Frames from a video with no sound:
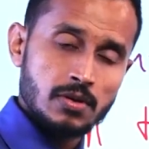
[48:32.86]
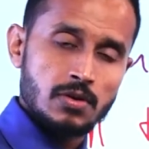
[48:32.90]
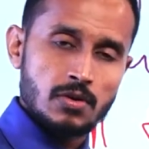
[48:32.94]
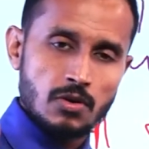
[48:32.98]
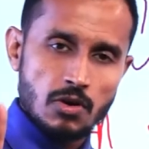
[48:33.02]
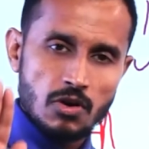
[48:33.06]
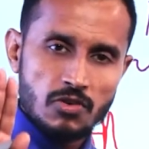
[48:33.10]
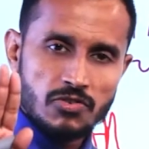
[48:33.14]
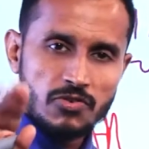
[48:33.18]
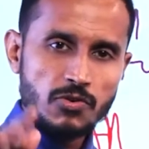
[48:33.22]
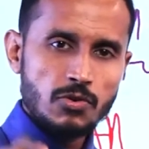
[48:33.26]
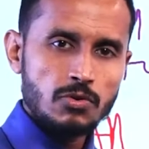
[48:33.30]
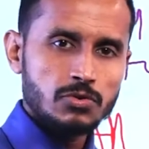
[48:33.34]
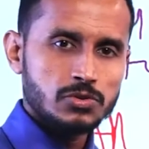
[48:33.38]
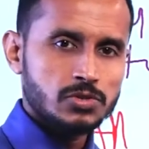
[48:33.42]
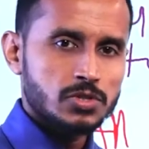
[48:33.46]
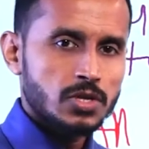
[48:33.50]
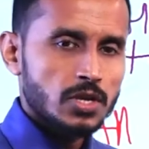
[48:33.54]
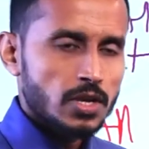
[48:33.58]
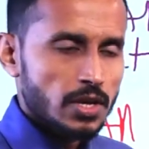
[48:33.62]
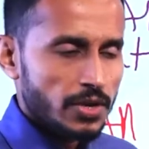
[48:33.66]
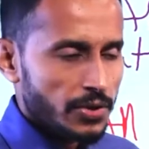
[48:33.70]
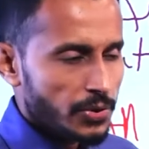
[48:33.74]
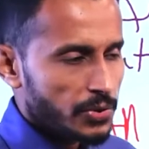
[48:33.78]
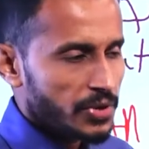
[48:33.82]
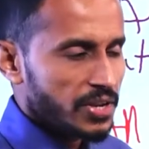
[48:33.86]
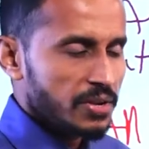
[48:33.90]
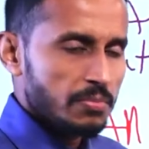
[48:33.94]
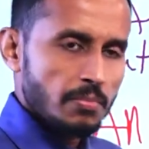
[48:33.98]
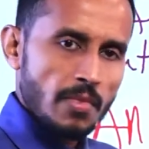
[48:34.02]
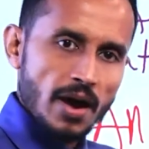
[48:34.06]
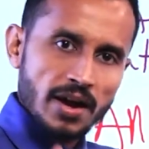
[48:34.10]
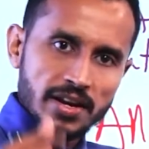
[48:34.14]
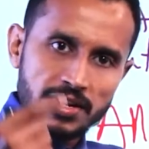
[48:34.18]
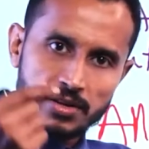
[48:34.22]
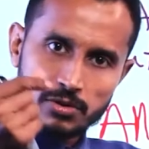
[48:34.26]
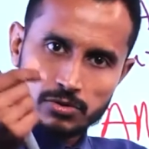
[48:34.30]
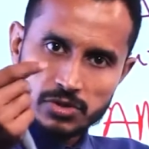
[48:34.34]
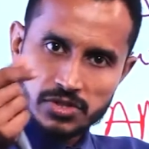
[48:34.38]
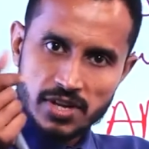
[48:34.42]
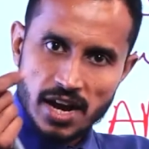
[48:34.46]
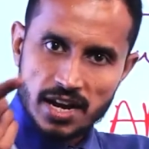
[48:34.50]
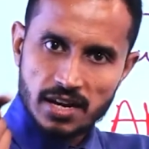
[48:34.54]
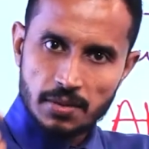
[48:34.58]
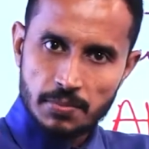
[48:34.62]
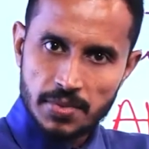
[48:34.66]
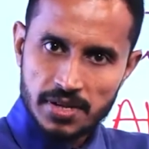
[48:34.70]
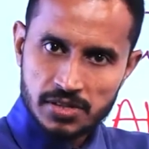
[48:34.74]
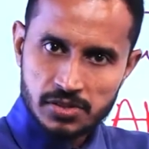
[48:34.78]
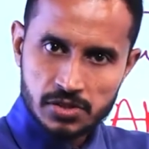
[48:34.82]
Of course. You need money to start a
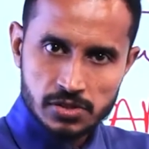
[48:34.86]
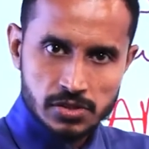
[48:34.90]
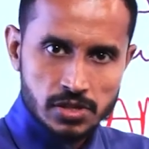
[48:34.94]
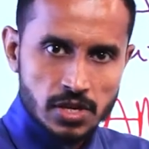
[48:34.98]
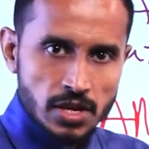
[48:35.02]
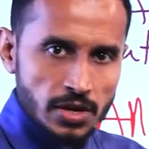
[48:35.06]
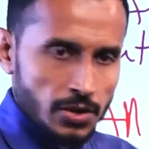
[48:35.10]
business.